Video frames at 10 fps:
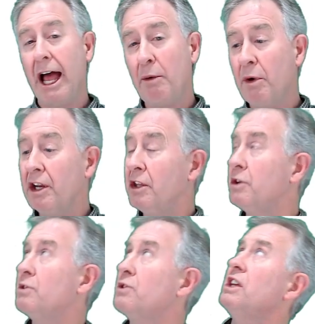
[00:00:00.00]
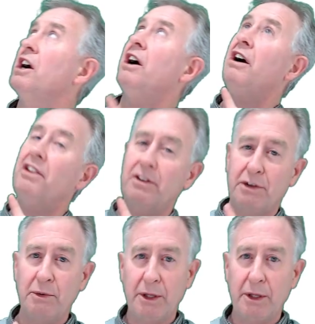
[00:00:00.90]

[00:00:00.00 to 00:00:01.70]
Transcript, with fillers: I want to use the other two